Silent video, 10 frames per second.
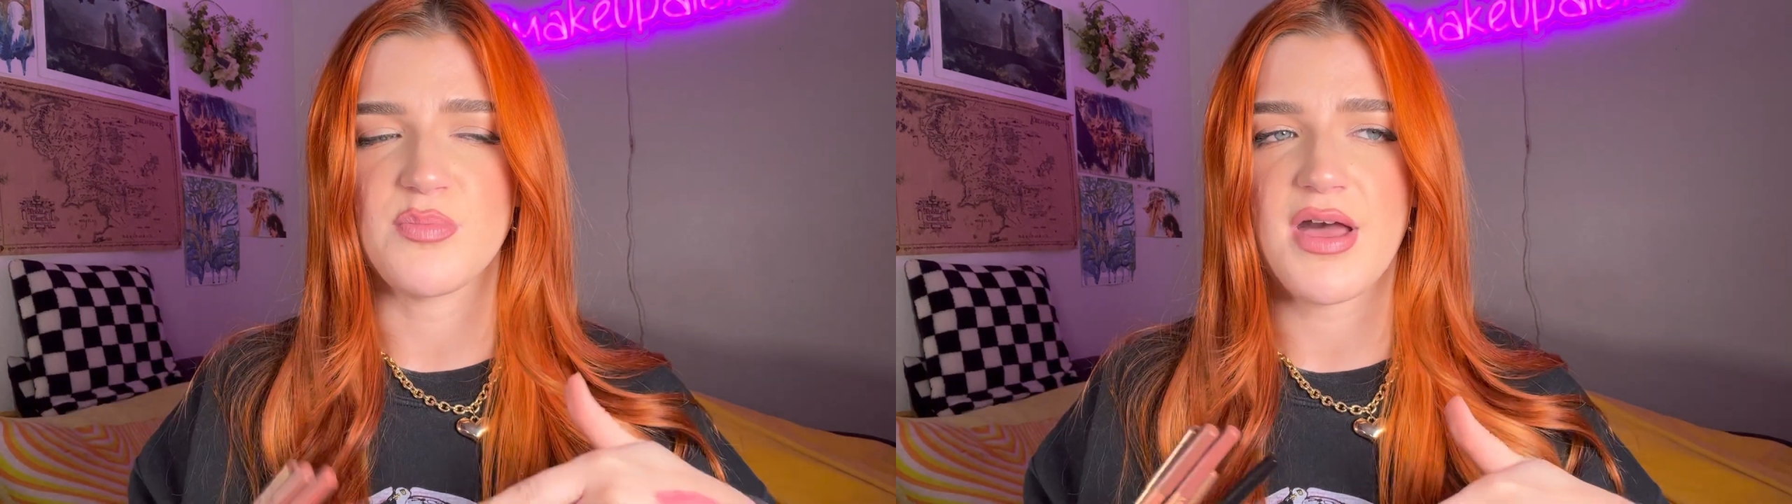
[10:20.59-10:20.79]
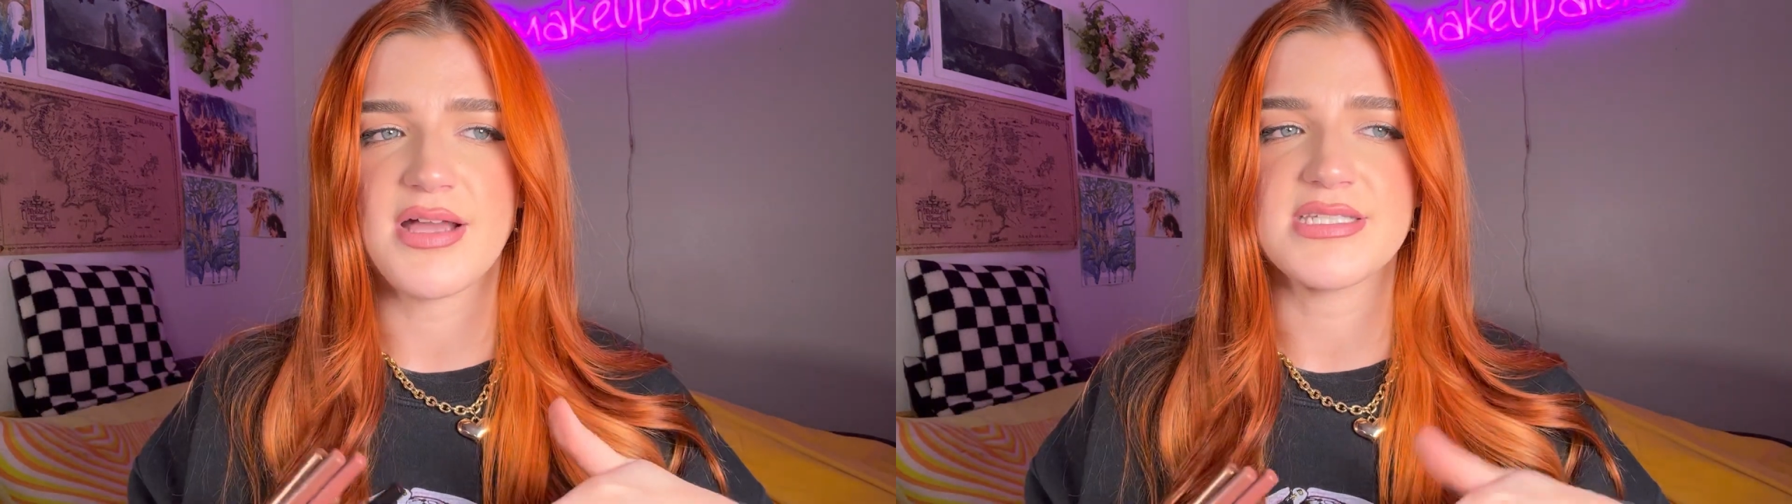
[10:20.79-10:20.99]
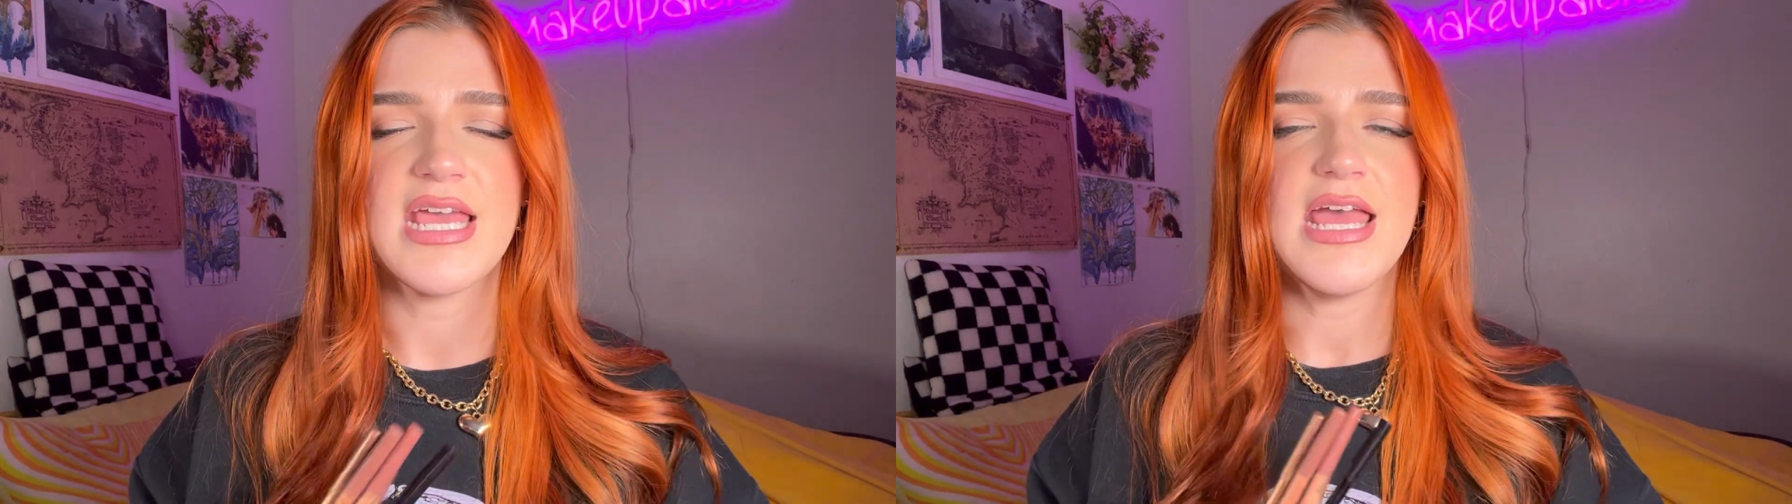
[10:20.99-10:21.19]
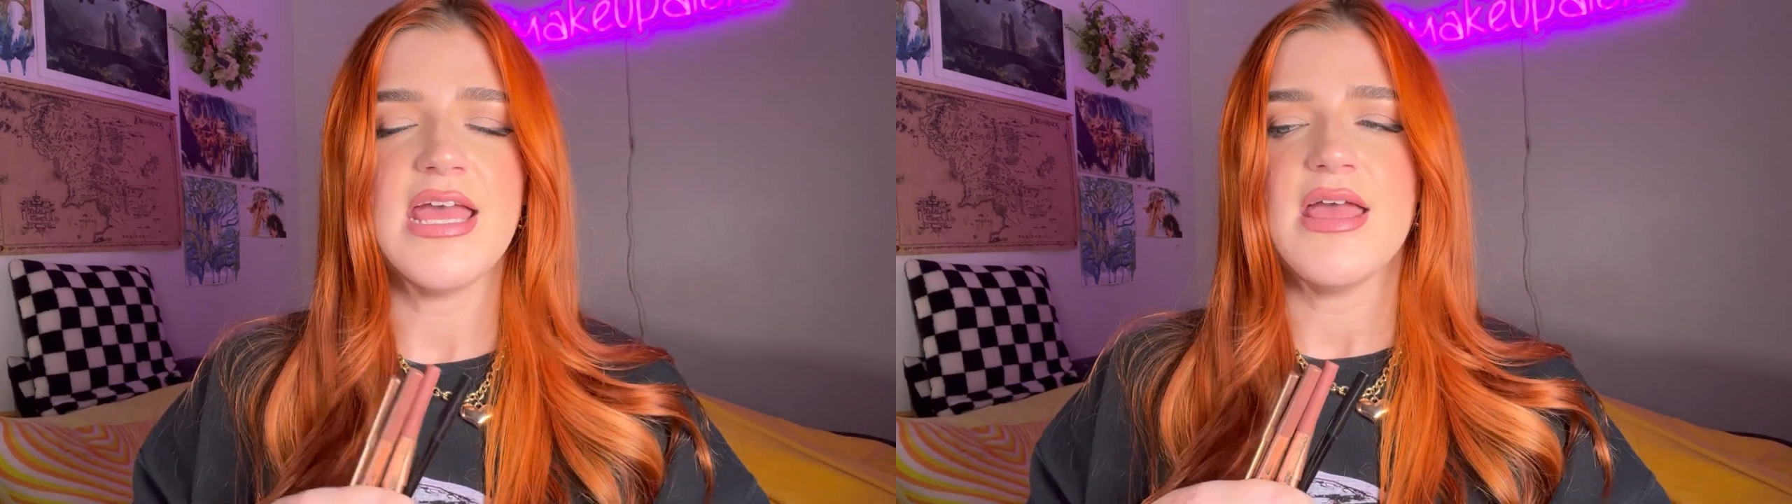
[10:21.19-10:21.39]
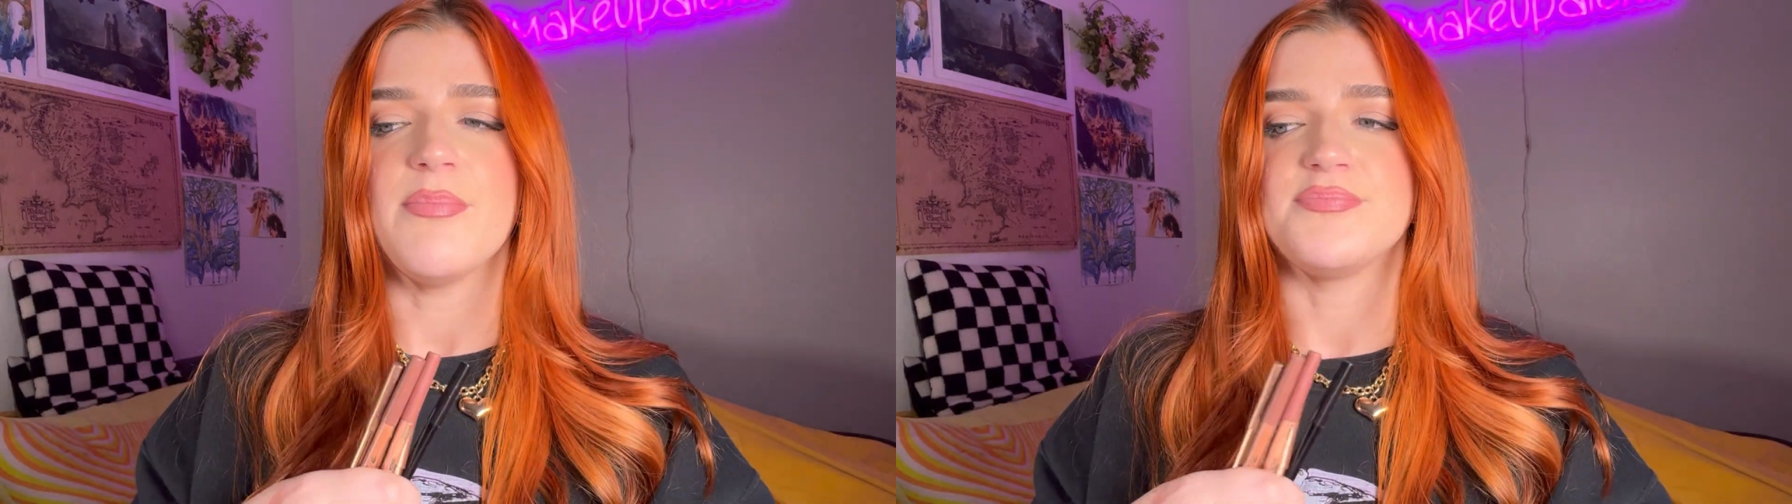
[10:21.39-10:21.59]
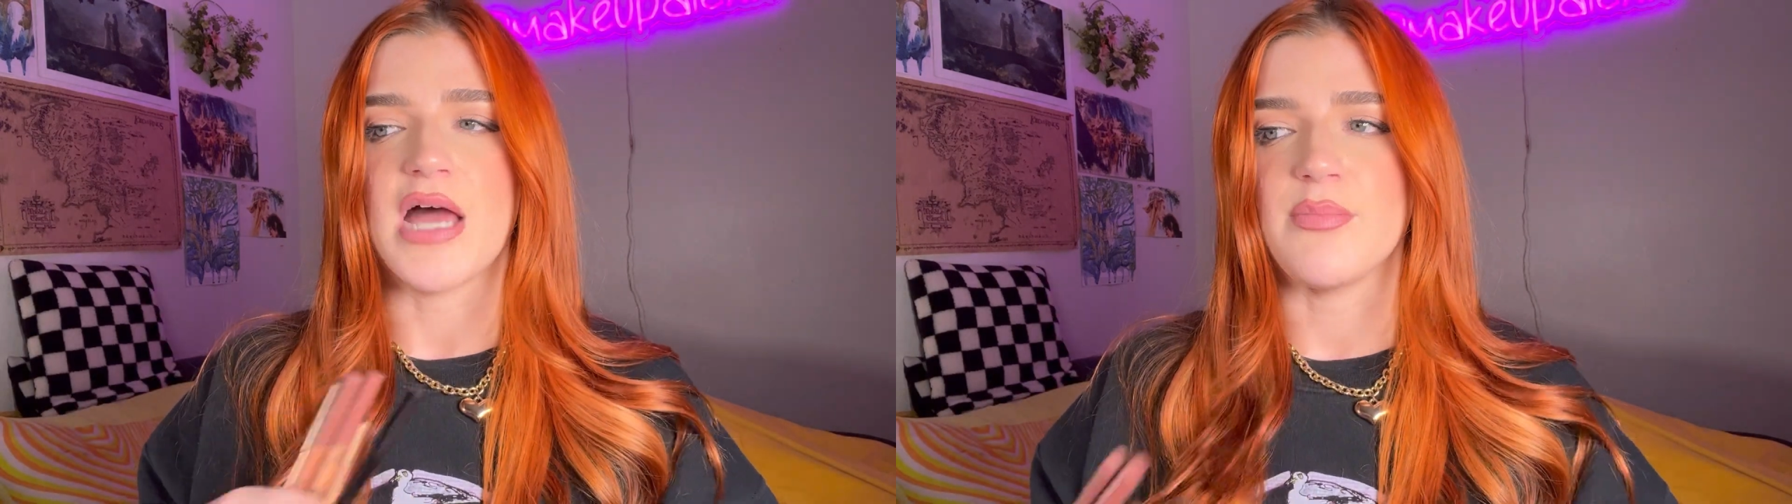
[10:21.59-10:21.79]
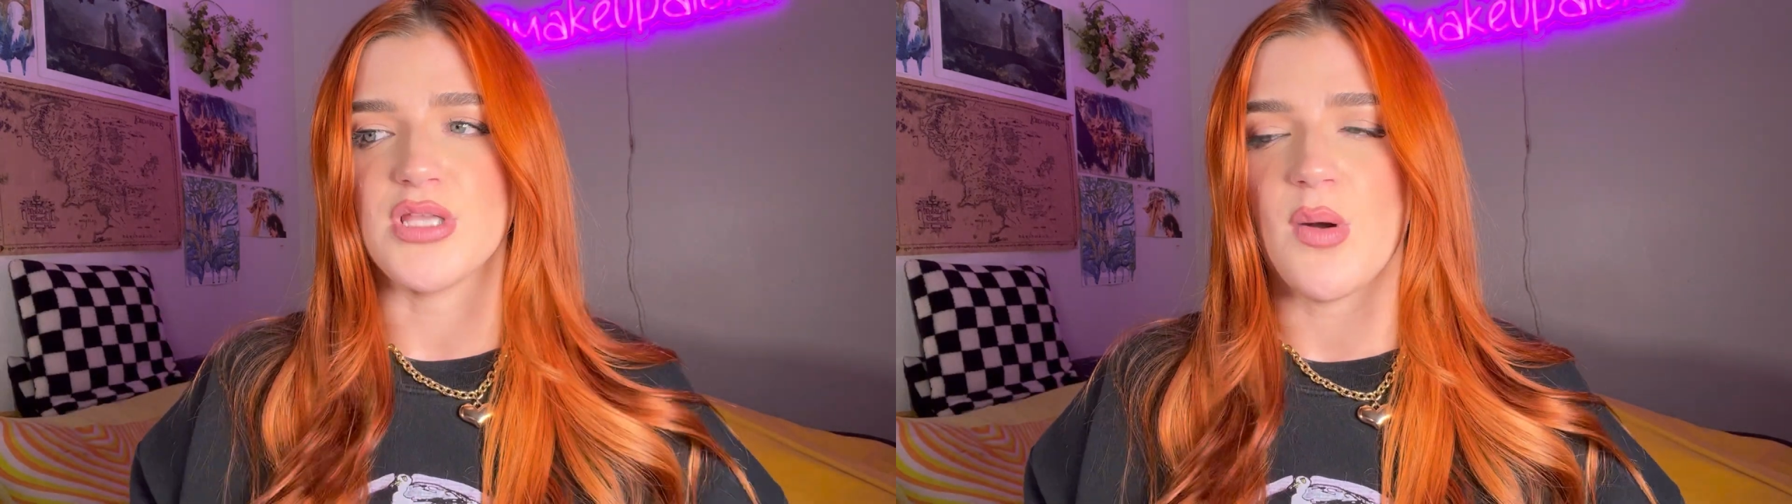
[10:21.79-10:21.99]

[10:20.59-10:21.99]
box down below.